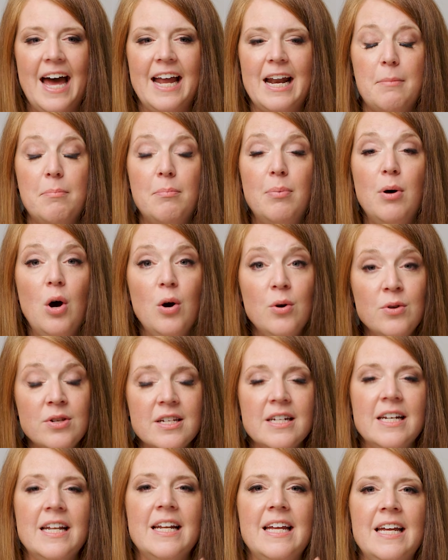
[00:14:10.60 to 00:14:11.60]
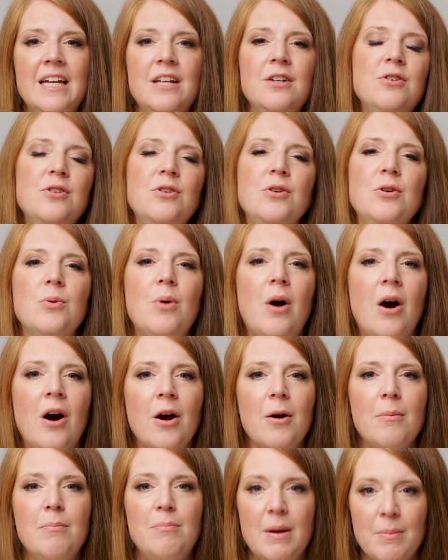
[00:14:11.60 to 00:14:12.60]
And I posted it into
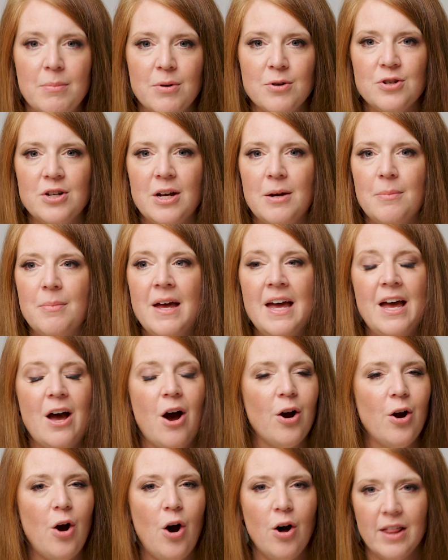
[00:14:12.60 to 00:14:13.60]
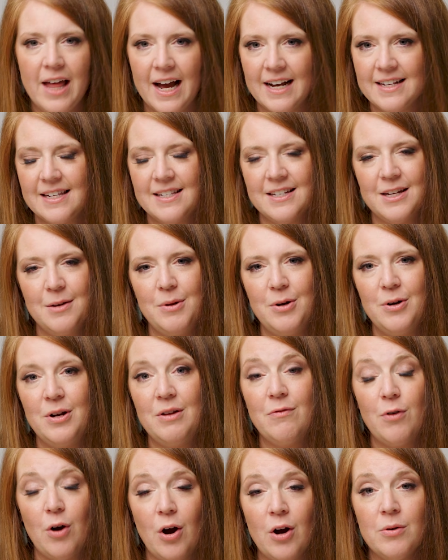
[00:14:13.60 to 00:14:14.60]
our membership, our All Access
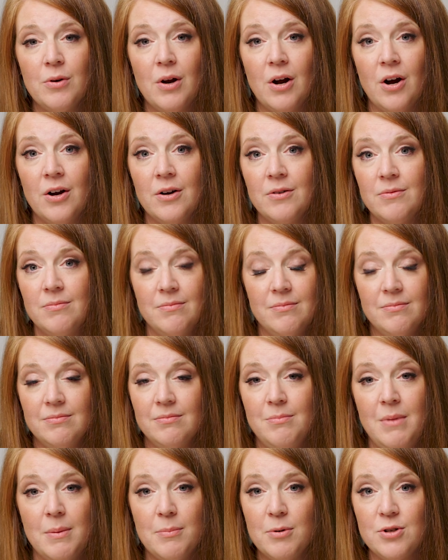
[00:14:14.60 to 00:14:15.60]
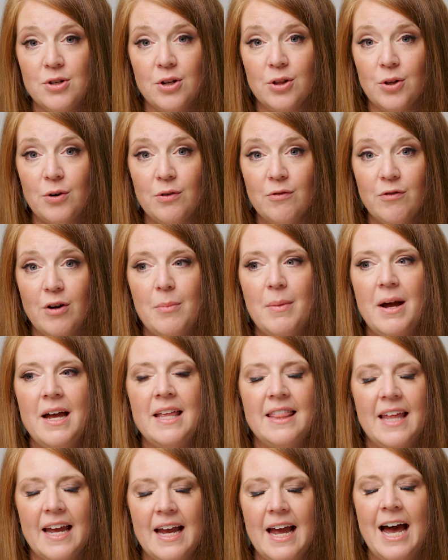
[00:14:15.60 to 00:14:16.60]
community for our members to learn from,
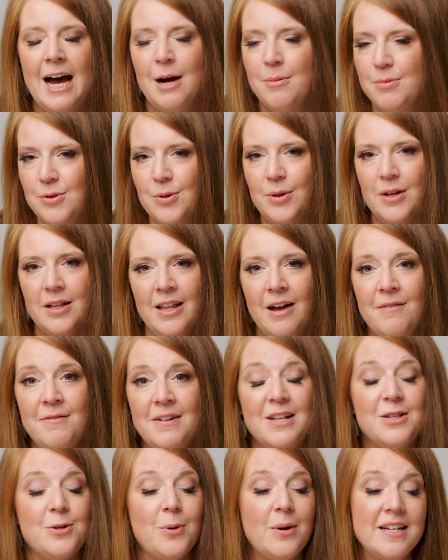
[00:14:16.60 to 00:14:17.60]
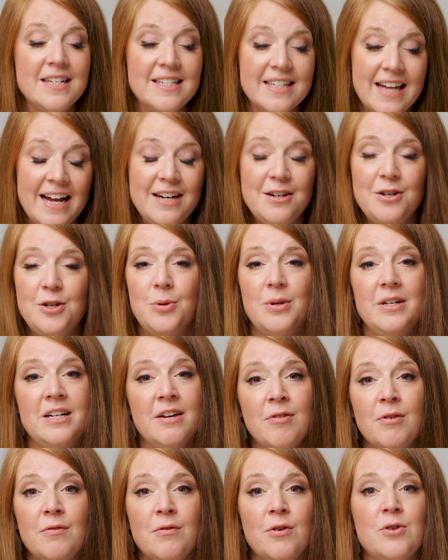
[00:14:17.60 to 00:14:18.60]
and they absolutely loved it. So I decided to do a
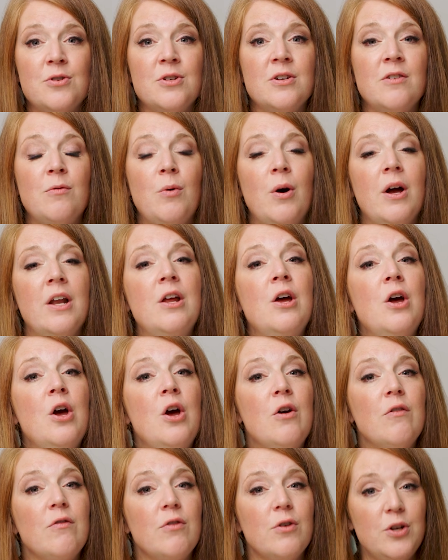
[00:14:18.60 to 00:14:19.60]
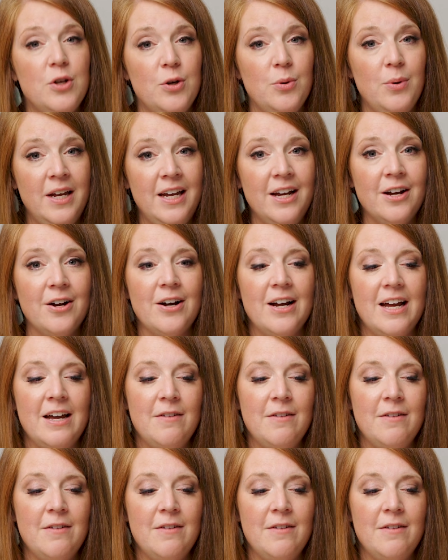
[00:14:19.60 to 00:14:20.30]
different version of one for you here.